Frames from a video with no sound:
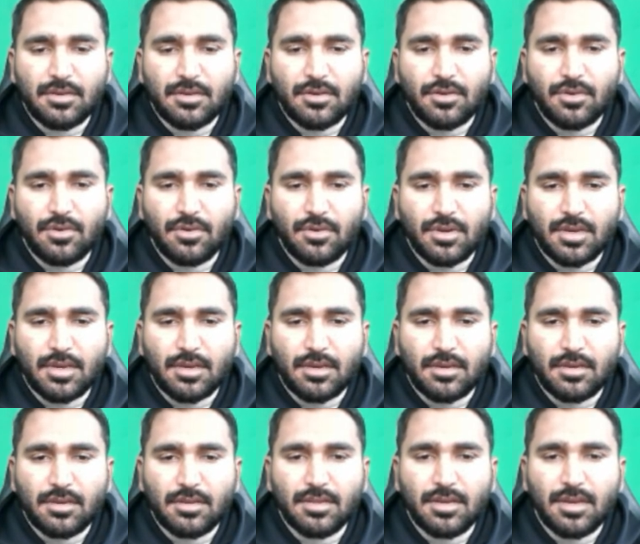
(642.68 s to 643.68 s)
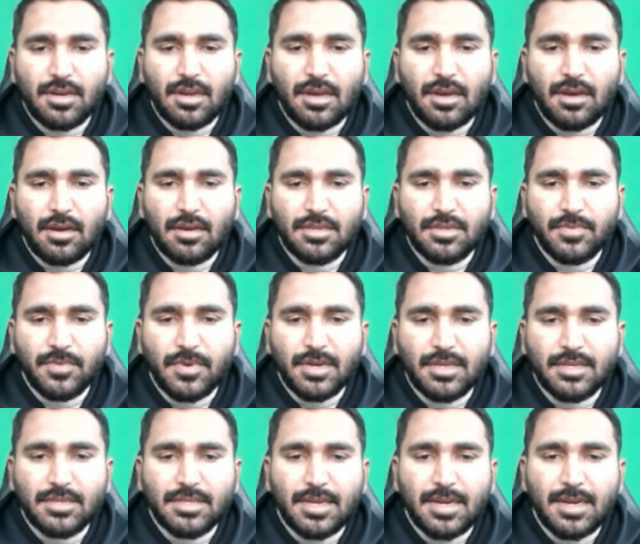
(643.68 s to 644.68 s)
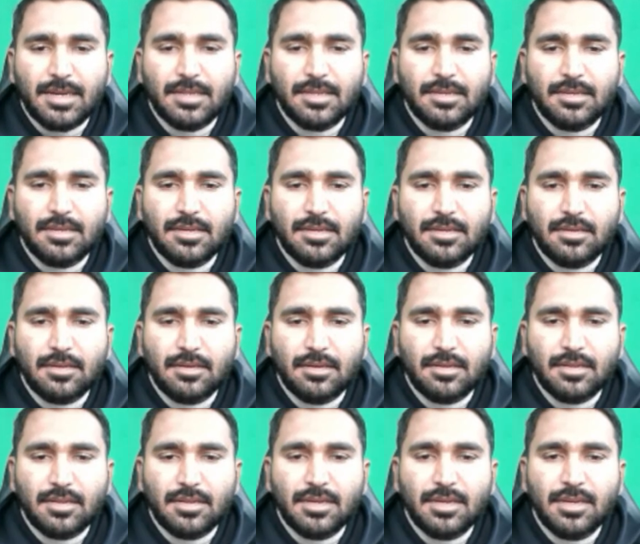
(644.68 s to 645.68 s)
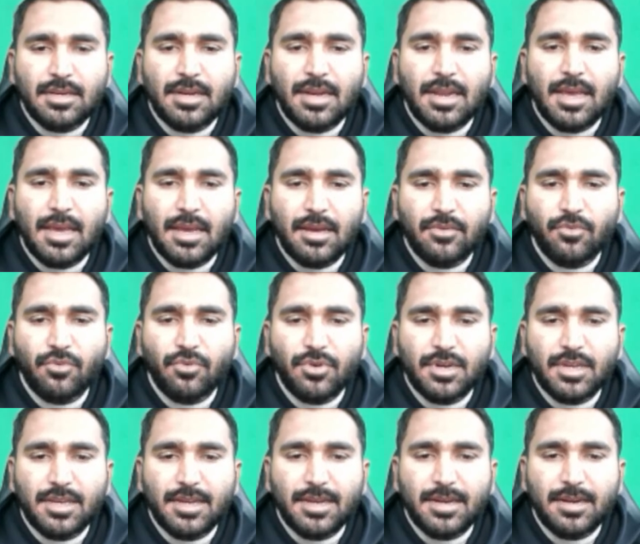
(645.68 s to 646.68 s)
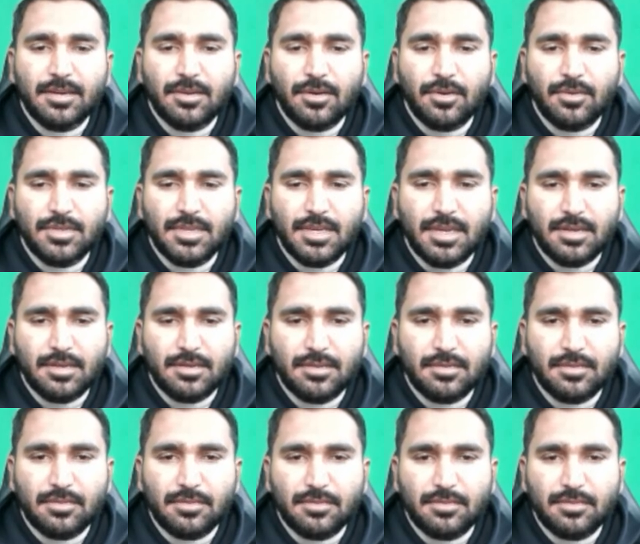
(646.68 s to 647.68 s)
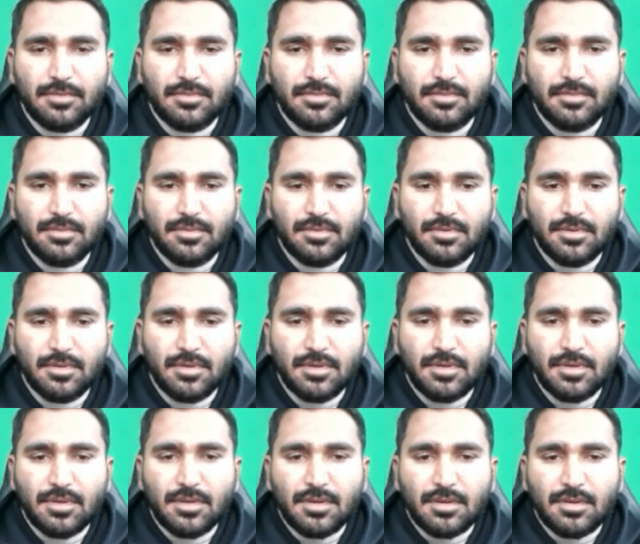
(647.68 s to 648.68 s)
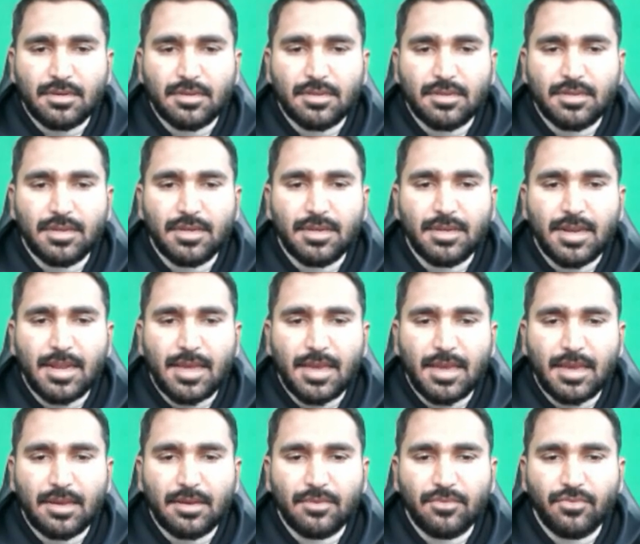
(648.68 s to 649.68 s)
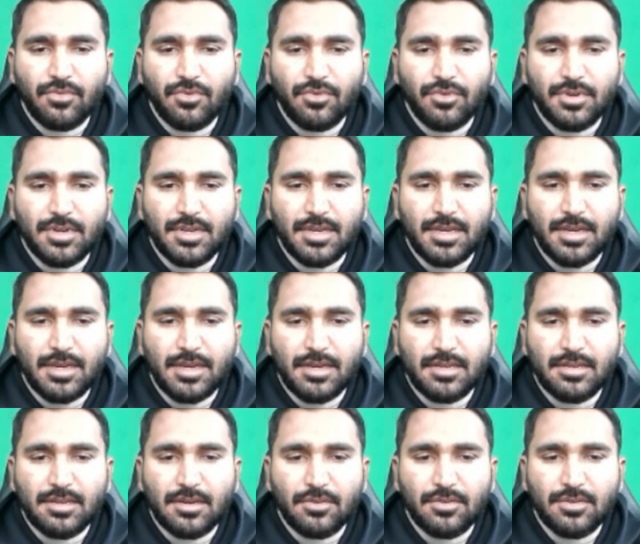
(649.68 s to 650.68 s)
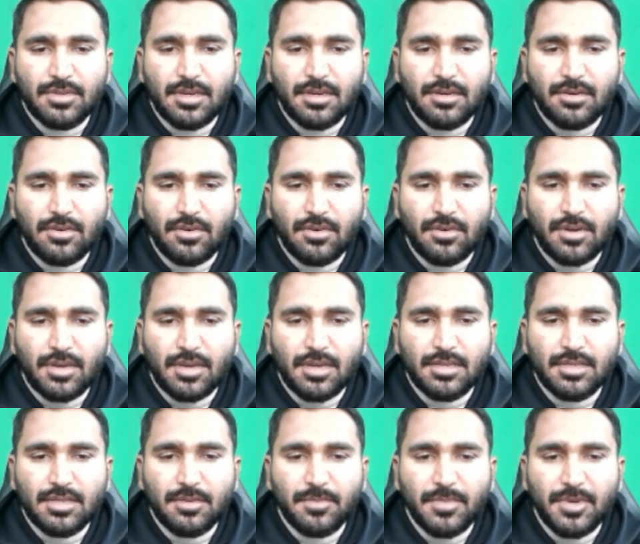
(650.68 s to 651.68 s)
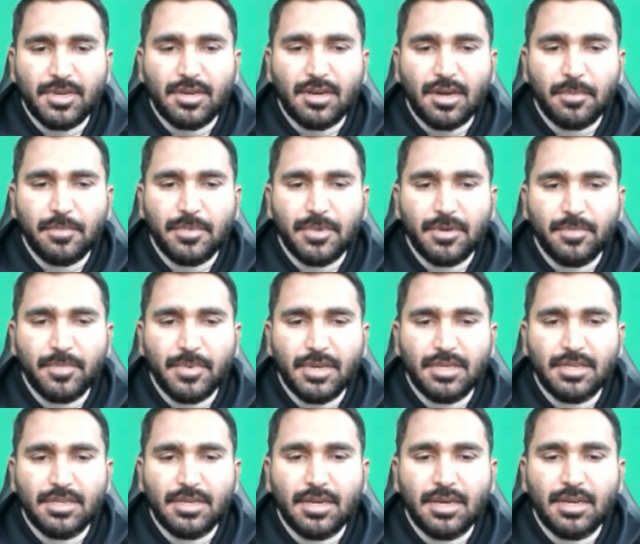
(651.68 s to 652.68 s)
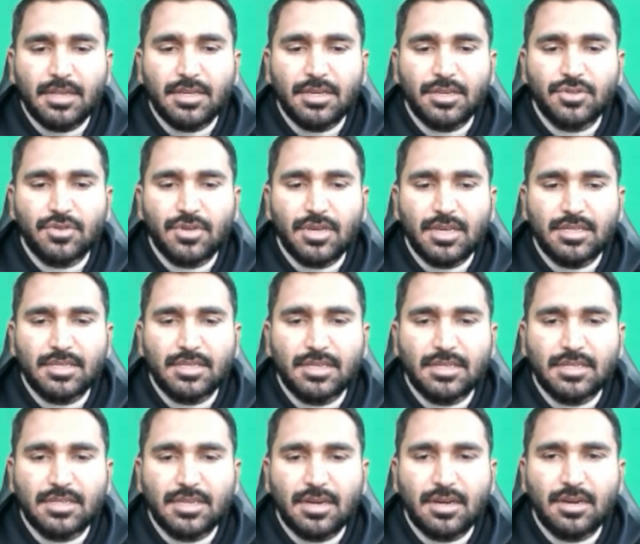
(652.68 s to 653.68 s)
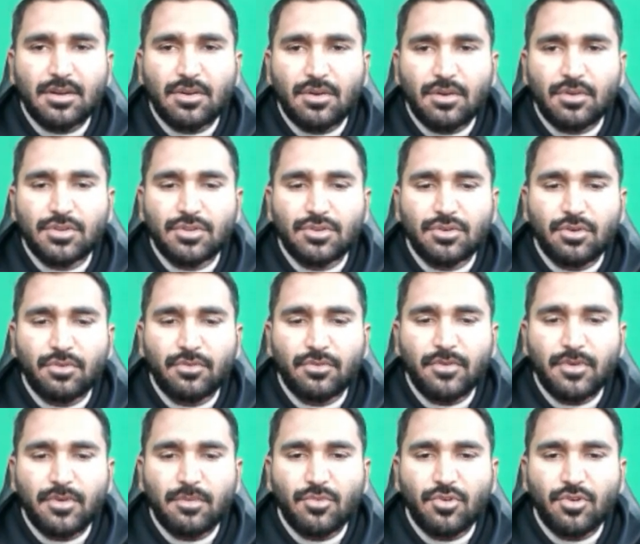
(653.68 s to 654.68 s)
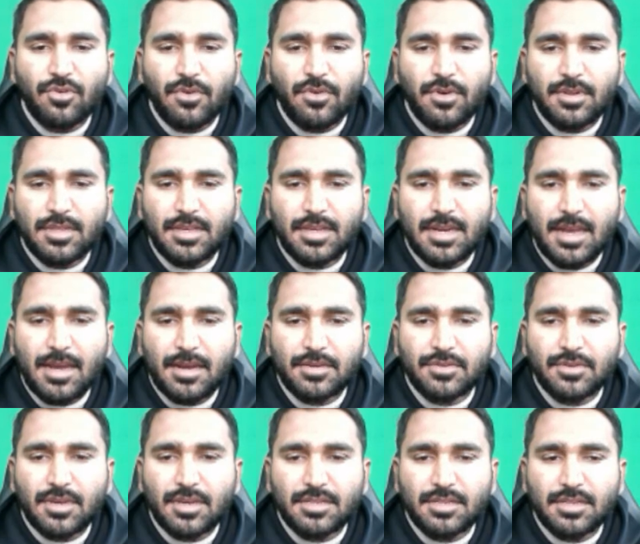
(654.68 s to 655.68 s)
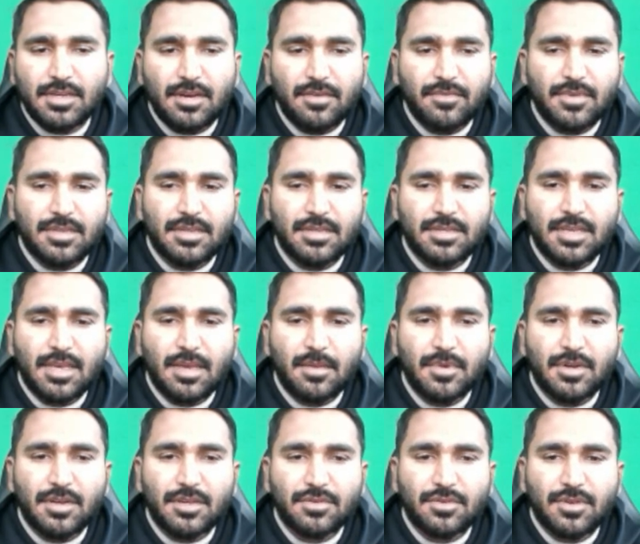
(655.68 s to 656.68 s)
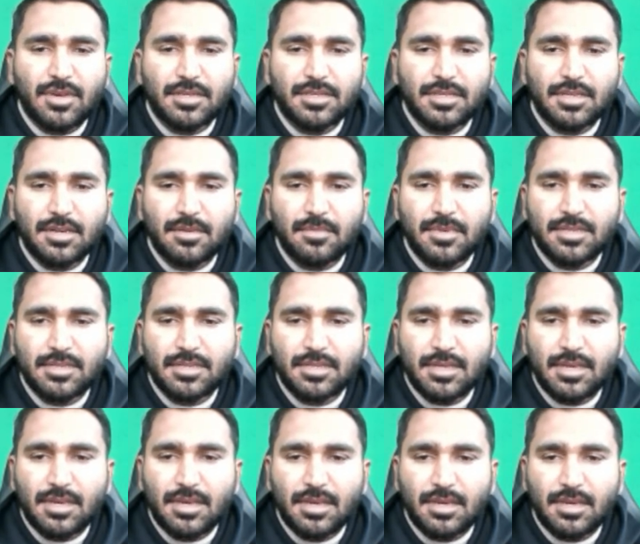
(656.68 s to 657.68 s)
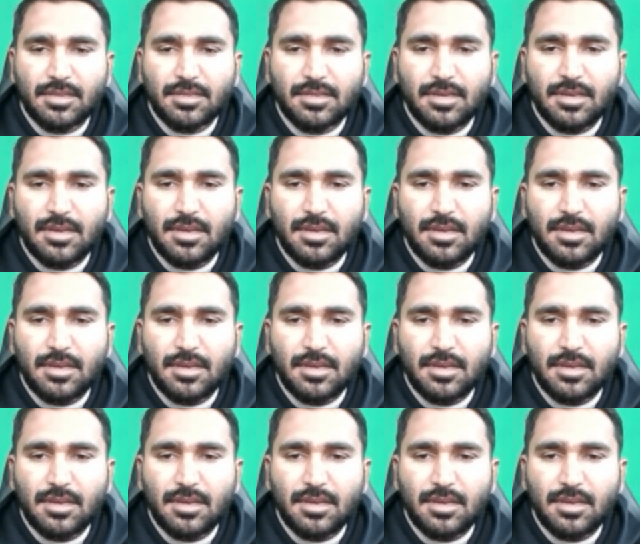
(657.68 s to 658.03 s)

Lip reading: Okay. The last one is that 3,48,000. 3,48,000. Okay, simply copy and paste here. This question is done now. So we will move on. The next question of this assignment is question number 6.